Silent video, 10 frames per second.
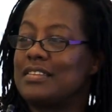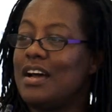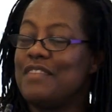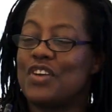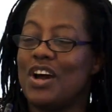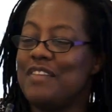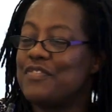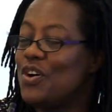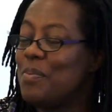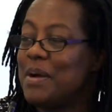
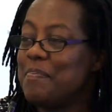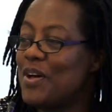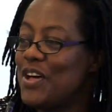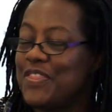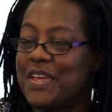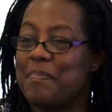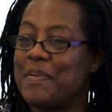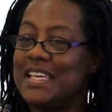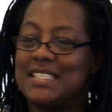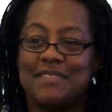I've got my birthing beads.